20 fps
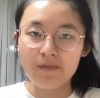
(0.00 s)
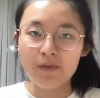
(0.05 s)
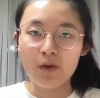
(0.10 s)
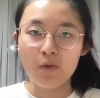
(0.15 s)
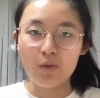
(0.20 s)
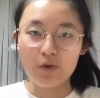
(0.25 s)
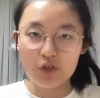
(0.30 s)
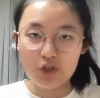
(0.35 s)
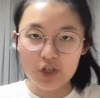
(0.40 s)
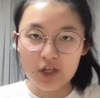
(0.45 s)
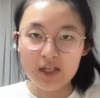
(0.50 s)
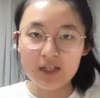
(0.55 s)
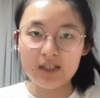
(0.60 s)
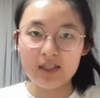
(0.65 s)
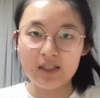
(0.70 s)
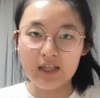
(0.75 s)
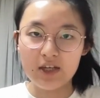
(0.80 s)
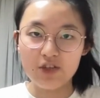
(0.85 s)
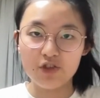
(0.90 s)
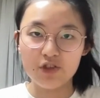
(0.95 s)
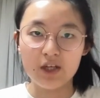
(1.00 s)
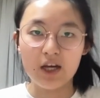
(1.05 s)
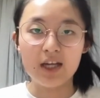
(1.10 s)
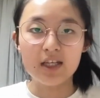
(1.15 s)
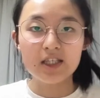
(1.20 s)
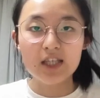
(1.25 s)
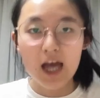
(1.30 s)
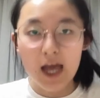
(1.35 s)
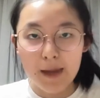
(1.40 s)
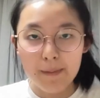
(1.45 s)
which is essentially a
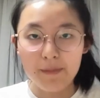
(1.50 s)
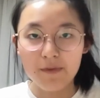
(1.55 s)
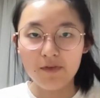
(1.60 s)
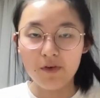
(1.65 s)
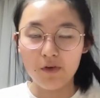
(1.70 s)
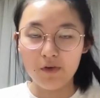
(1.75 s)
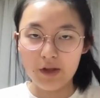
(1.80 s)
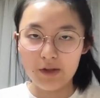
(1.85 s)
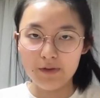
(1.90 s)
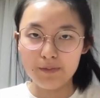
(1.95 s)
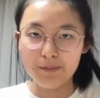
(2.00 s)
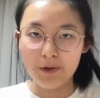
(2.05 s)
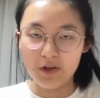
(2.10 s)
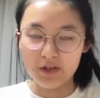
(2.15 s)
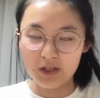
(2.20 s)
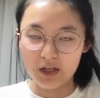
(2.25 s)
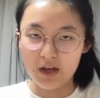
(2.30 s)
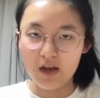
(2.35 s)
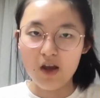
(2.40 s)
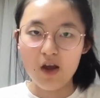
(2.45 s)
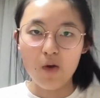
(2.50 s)
type of covalent bonding